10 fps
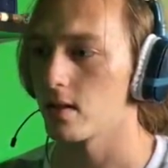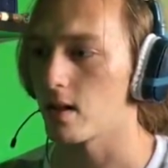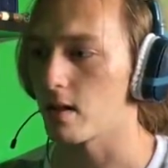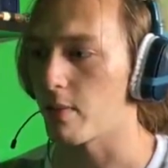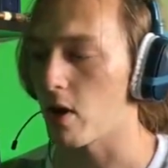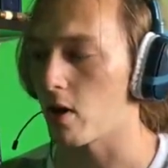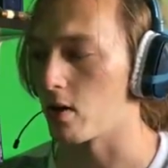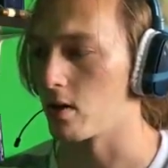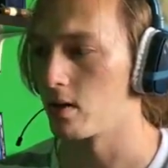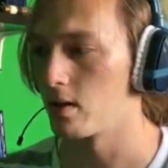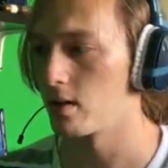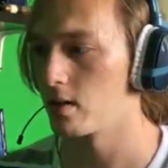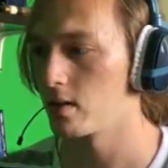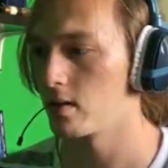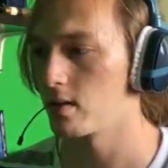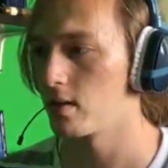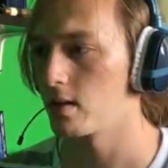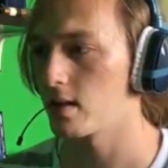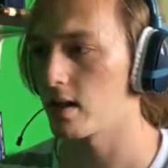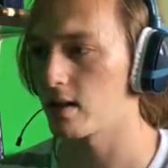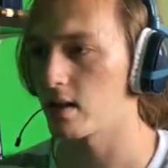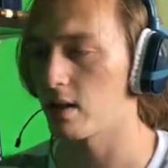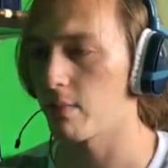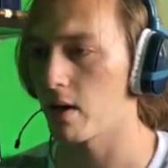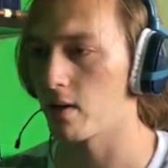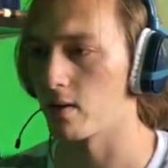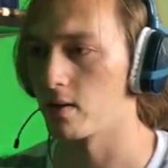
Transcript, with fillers: Get the ball the bow.